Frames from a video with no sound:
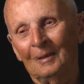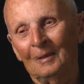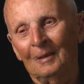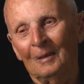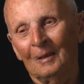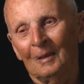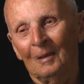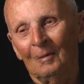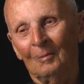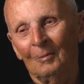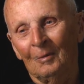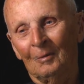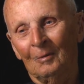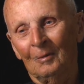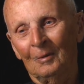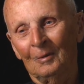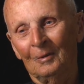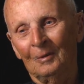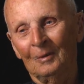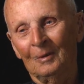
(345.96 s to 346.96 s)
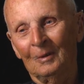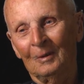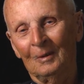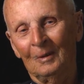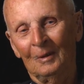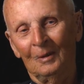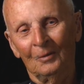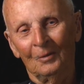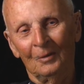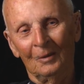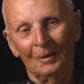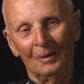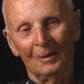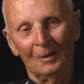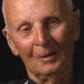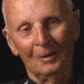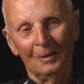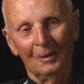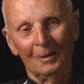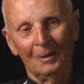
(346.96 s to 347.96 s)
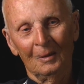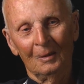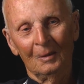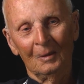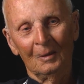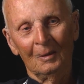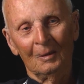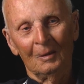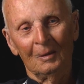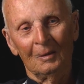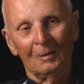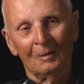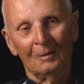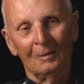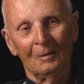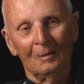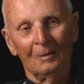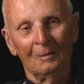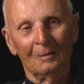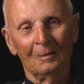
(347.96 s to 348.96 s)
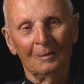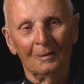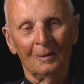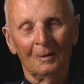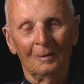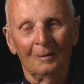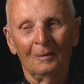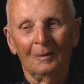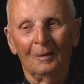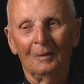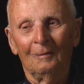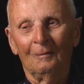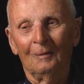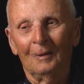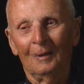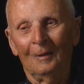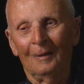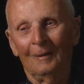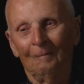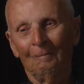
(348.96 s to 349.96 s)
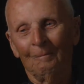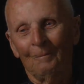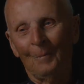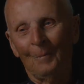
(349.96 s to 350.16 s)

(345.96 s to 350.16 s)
you come across in the sea and so there we are.